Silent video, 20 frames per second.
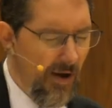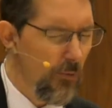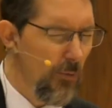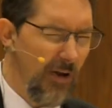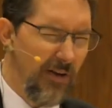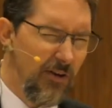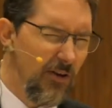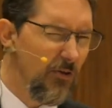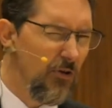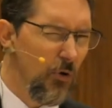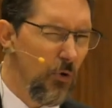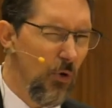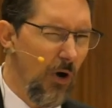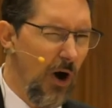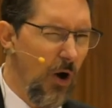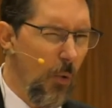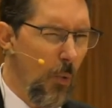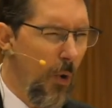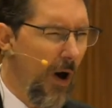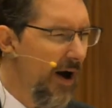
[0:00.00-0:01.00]
when you do
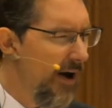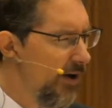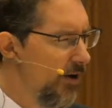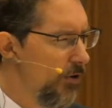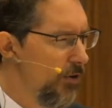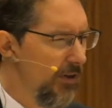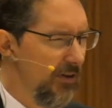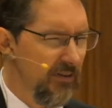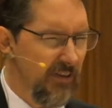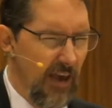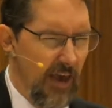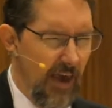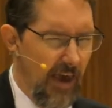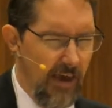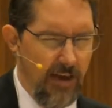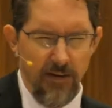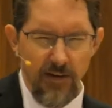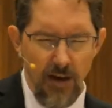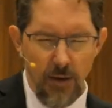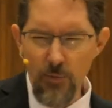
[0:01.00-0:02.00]
a while is
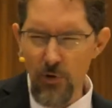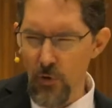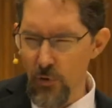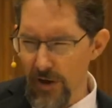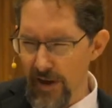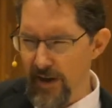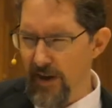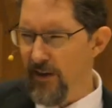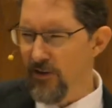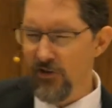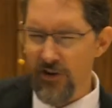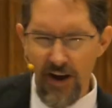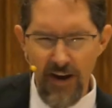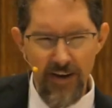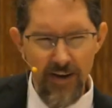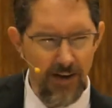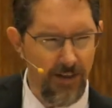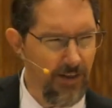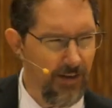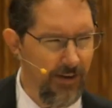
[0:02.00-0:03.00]

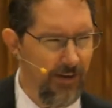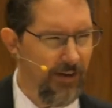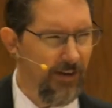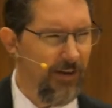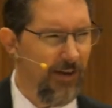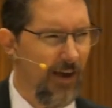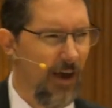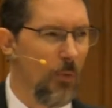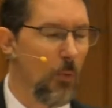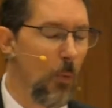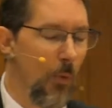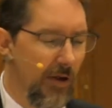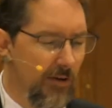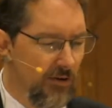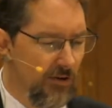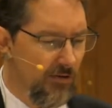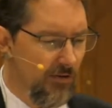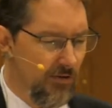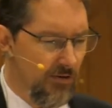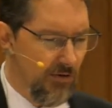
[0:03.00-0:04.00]
A-W-H-I-L-E, and
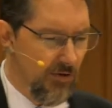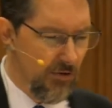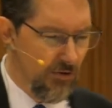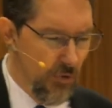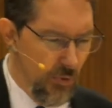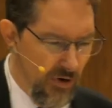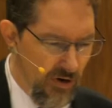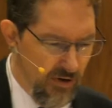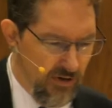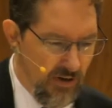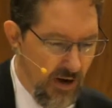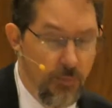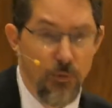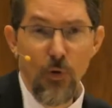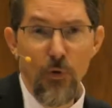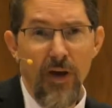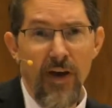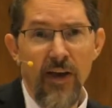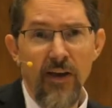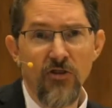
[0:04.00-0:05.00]
when you, you do it
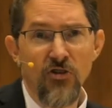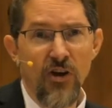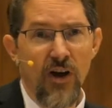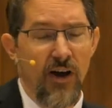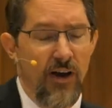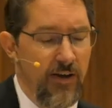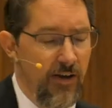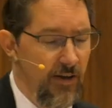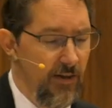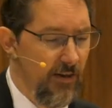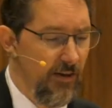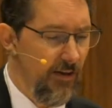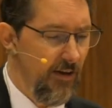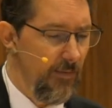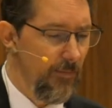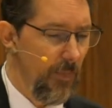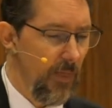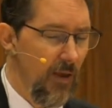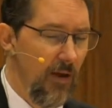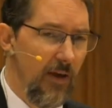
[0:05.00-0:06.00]

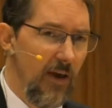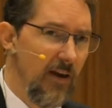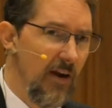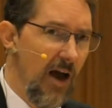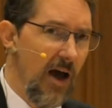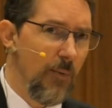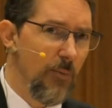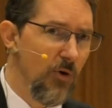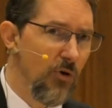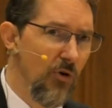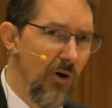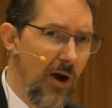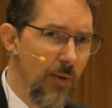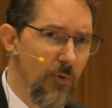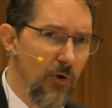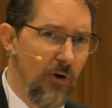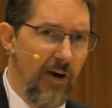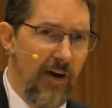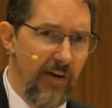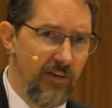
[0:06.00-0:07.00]
W-H-I-L-E. And I'm a
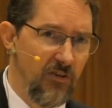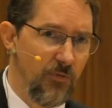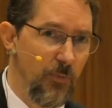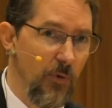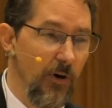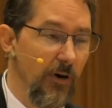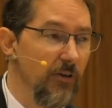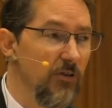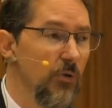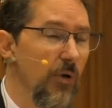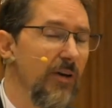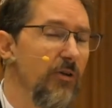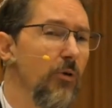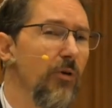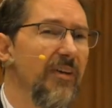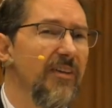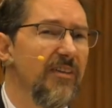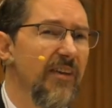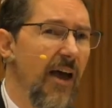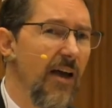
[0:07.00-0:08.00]
grammar expert, so I
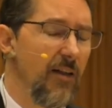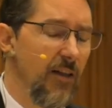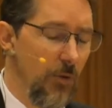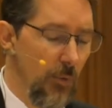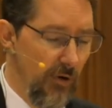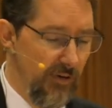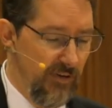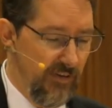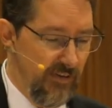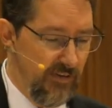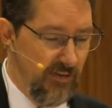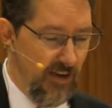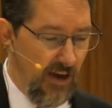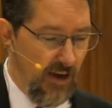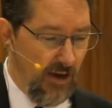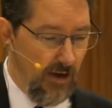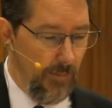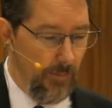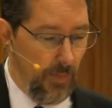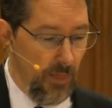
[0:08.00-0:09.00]
knew exactly what to
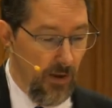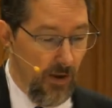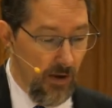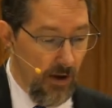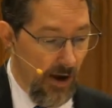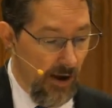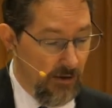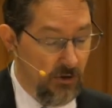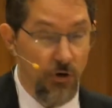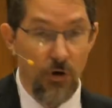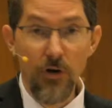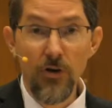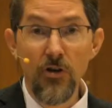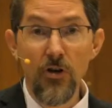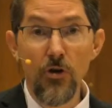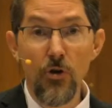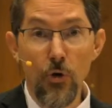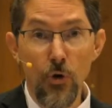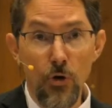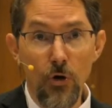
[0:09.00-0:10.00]
say. I turned
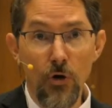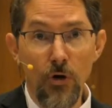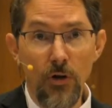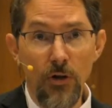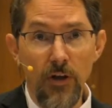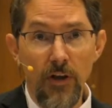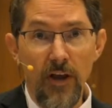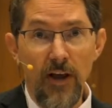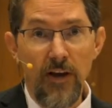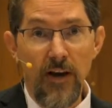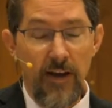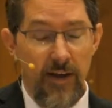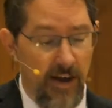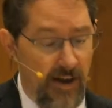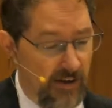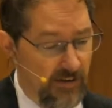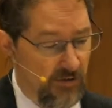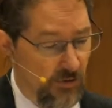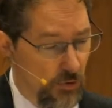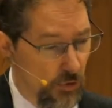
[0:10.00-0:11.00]
to Google, and I
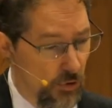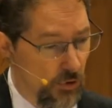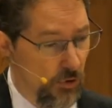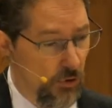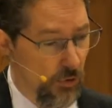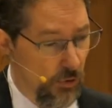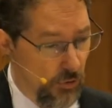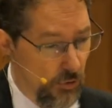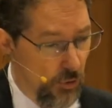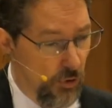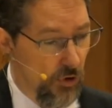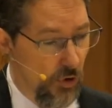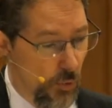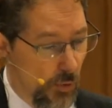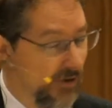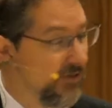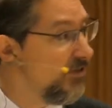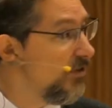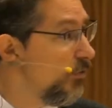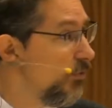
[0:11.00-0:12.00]
asked Google, Google,
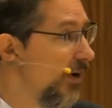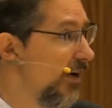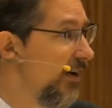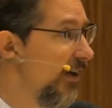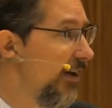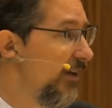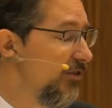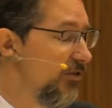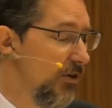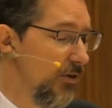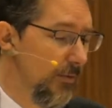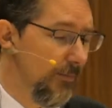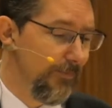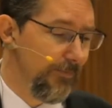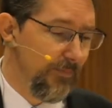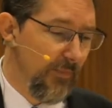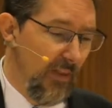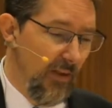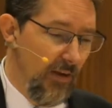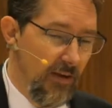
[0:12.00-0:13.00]
what's the right answer?
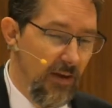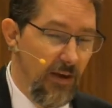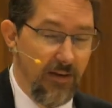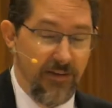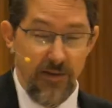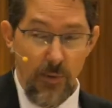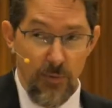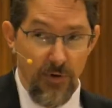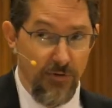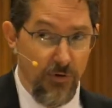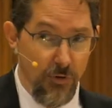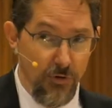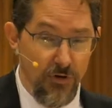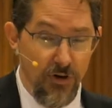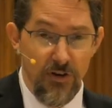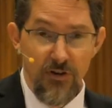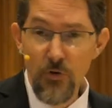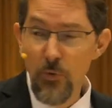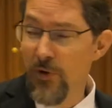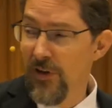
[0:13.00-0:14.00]
Uh, some of you
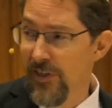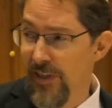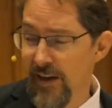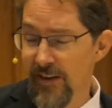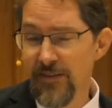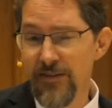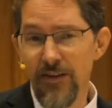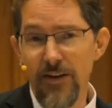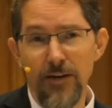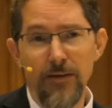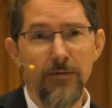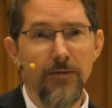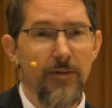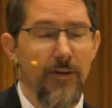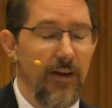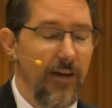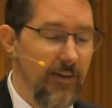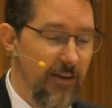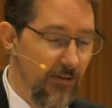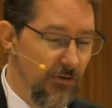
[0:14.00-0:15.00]
turned to Alexa,
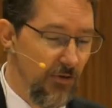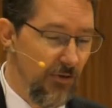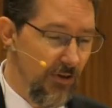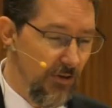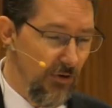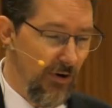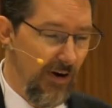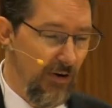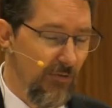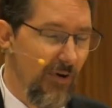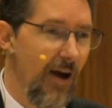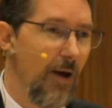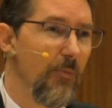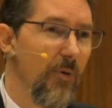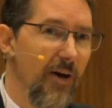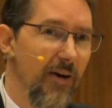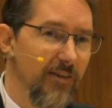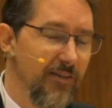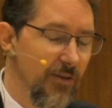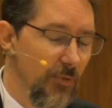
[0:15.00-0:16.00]
and these are the great
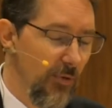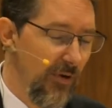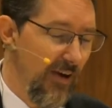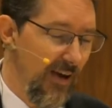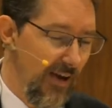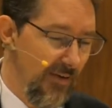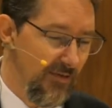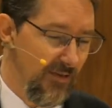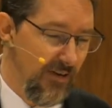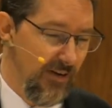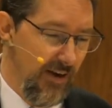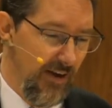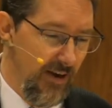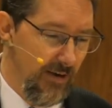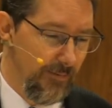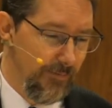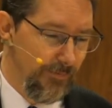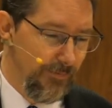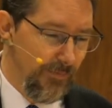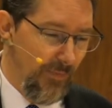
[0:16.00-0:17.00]
rabbis that we have
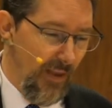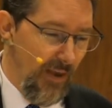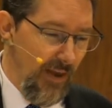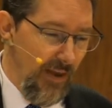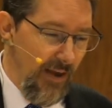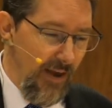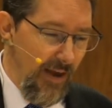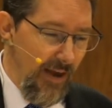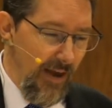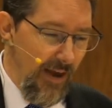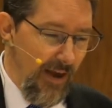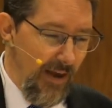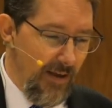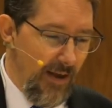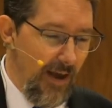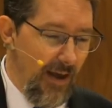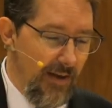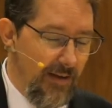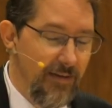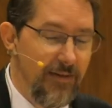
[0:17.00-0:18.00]
today.
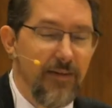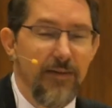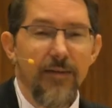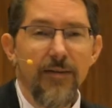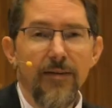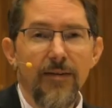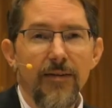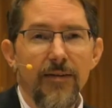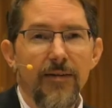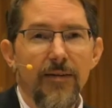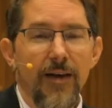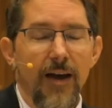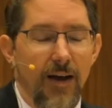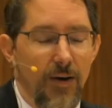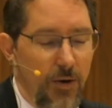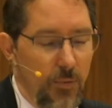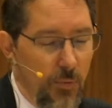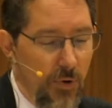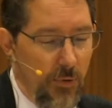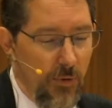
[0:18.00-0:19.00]
And
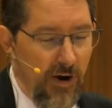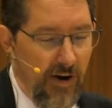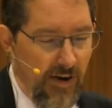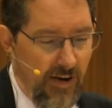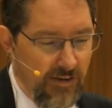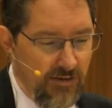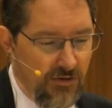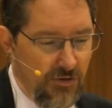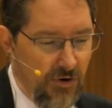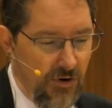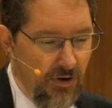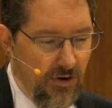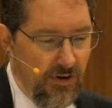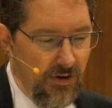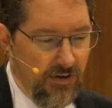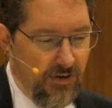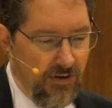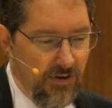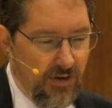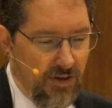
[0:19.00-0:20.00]
we were
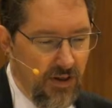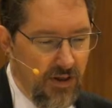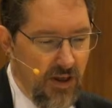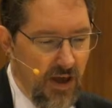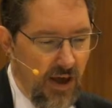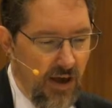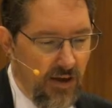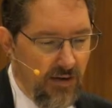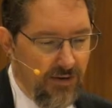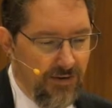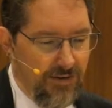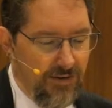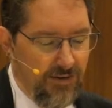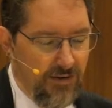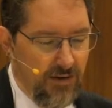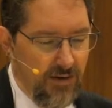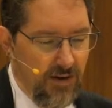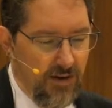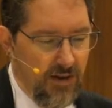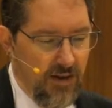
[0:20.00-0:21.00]
answered that
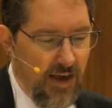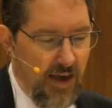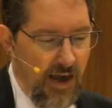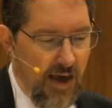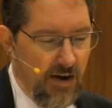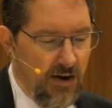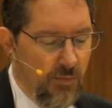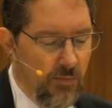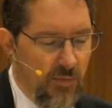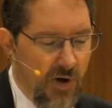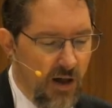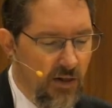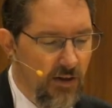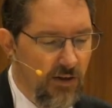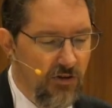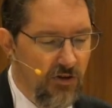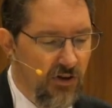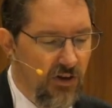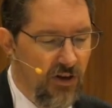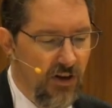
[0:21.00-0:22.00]
the
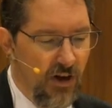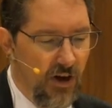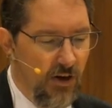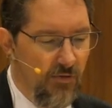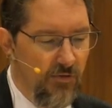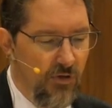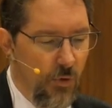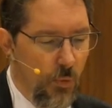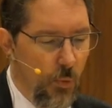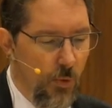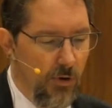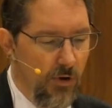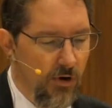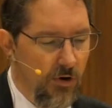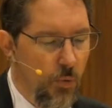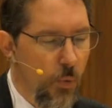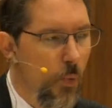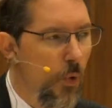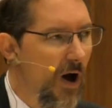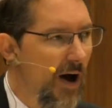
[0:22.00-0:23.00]
etymology of the
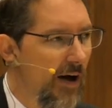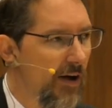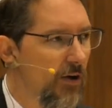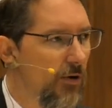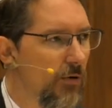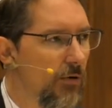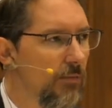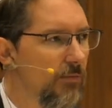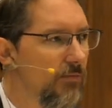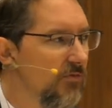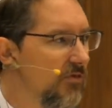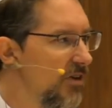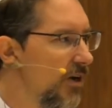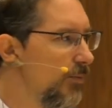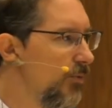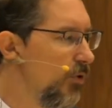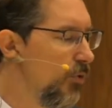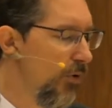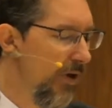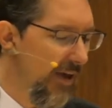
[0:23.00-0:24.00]
word while,
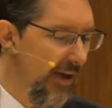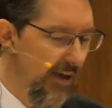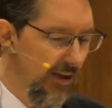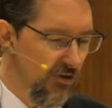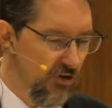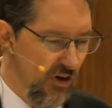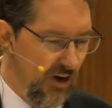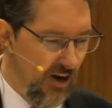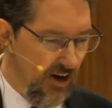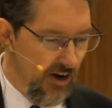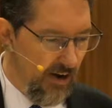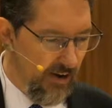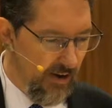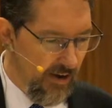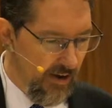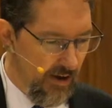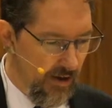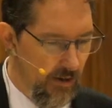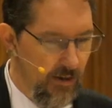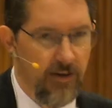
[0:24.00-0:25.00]

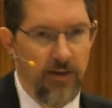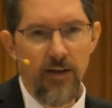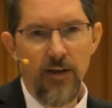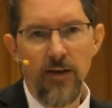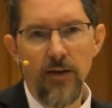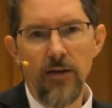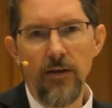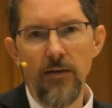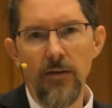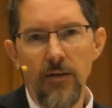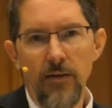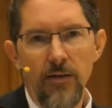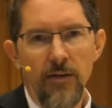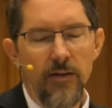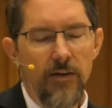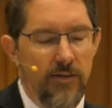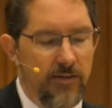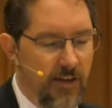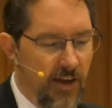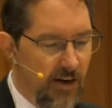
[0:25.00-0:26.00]
W-H-I-L-E,
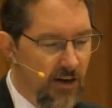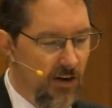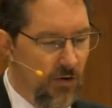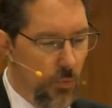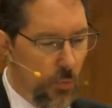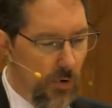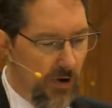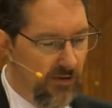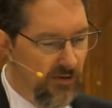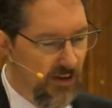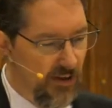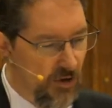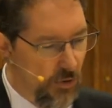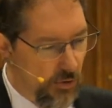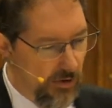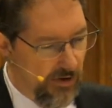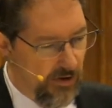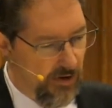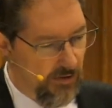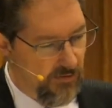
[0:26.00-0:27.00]
is that it was a
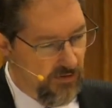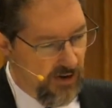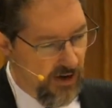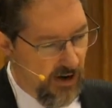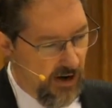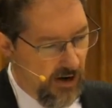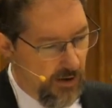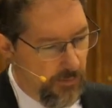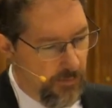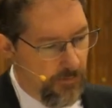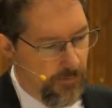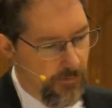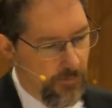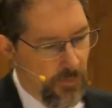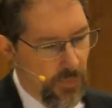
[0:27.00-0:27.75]
unit of time.